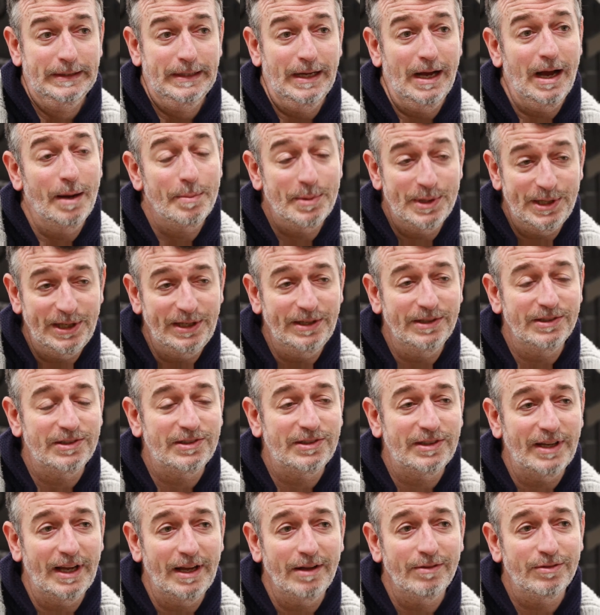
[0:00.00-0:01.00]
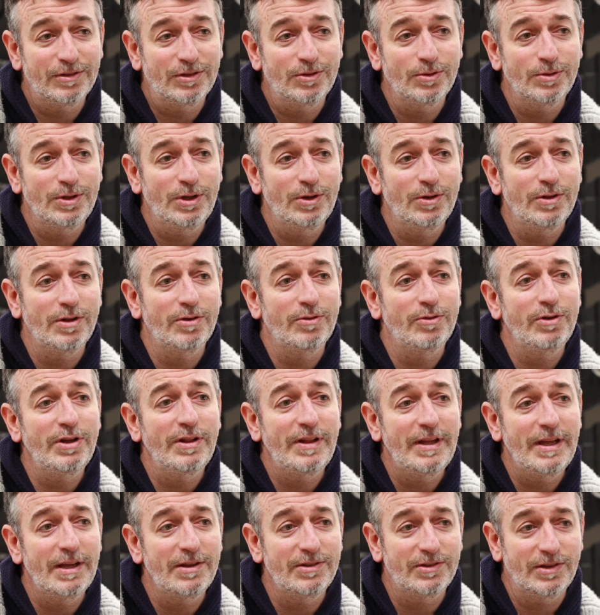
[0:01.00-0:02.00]
Aberdeen itself. So, you know, there
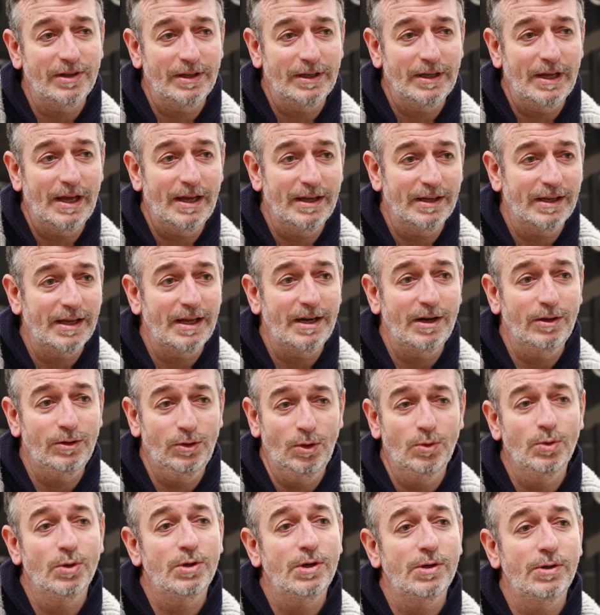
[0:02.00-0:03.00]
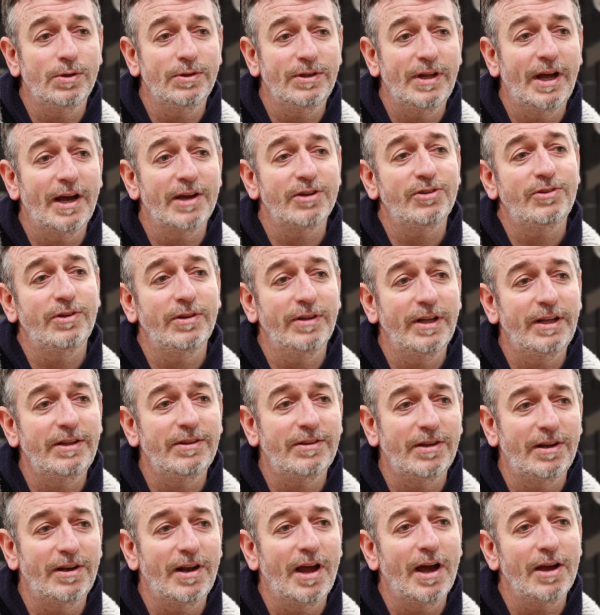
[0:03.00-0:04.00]
really is a kind of local, national,
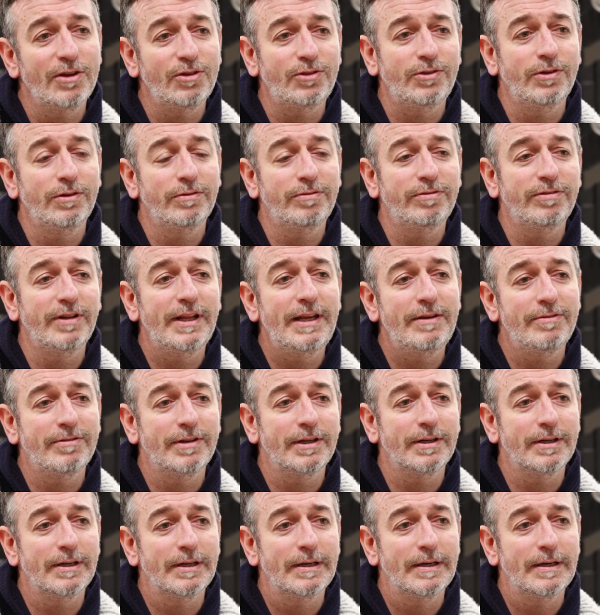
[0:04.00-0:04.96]
international flavour.